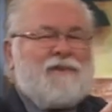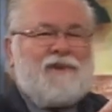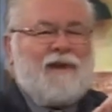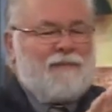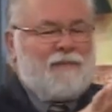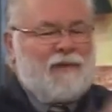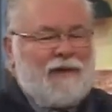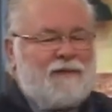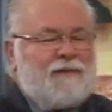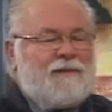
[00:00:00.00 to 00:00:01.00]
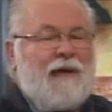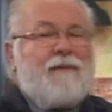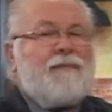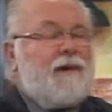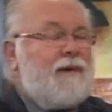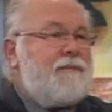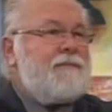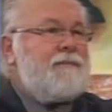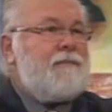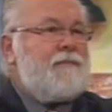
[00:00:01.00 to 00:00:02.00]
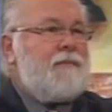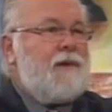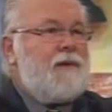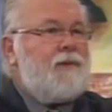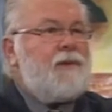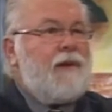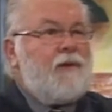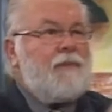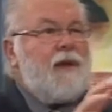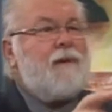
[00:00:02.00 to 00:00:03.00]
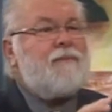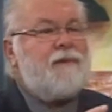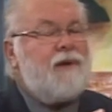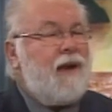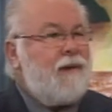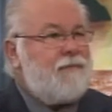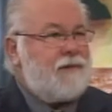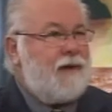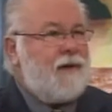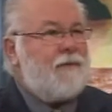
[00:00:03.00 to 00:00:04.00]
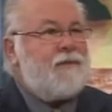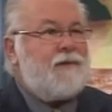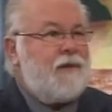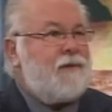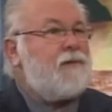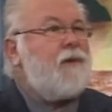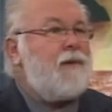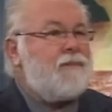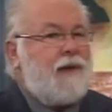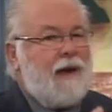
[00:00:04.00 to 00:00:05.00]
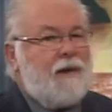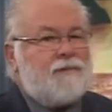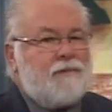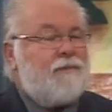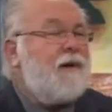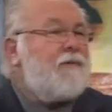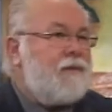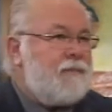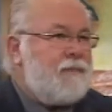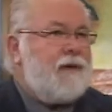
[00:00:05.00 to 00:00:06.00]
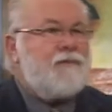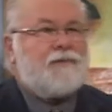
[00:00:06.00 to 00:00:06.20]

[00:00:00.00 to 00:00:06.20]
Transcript: but Jacob blesses Ephraim, who later becomes the namesake of the ten tribes, the house of Ephraim, the, mm